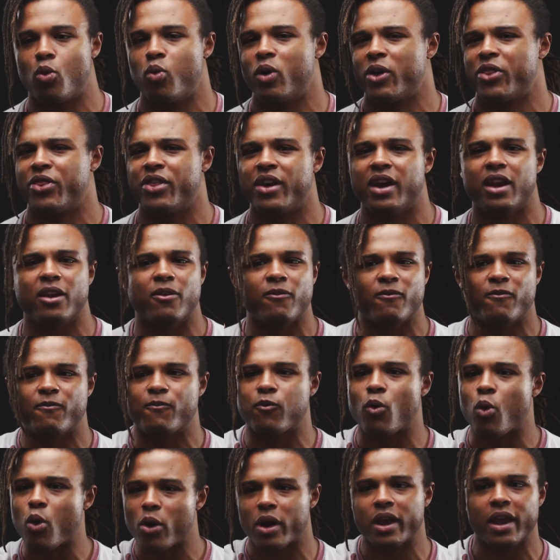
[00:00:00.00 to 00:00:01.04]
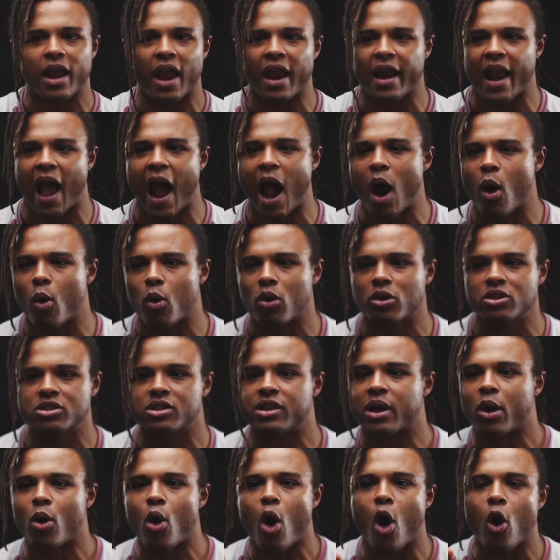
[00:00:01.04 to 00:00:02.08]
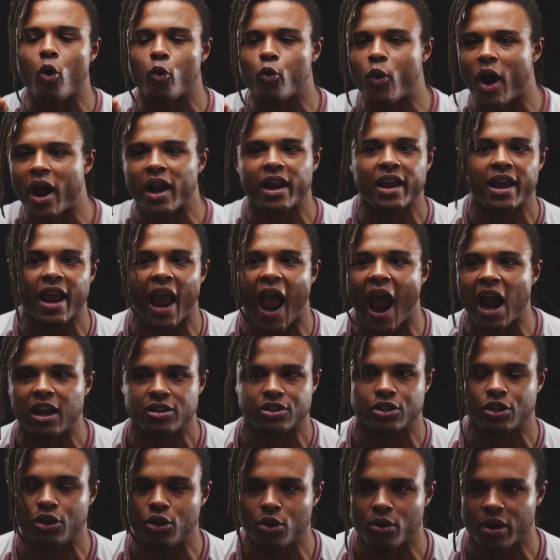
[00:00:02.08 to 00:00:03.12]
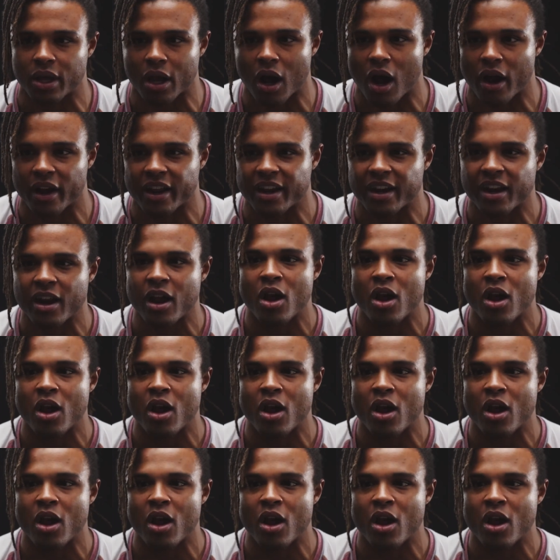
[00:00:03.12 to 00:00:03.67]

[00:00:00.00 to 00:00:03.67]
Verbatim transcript: within forty-eight hours, they're already executing on it.